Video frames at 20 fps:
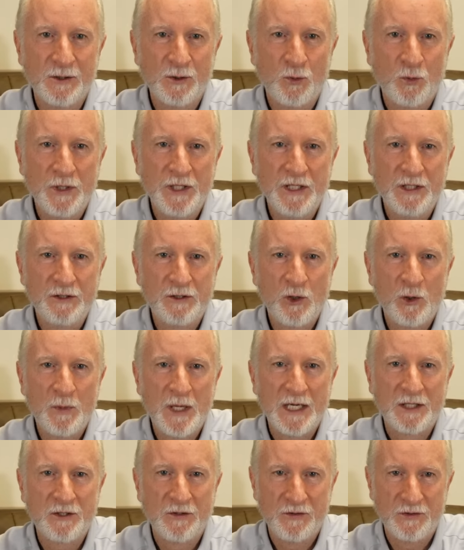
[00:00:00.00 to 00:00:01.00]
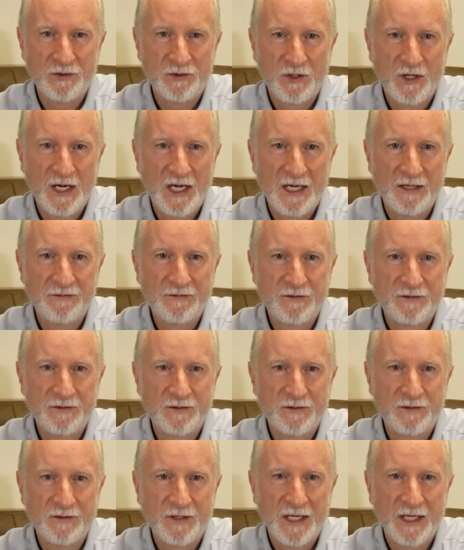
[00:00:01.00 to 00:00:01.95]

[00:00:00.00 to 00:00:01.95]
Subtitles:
We need to go back to the draft.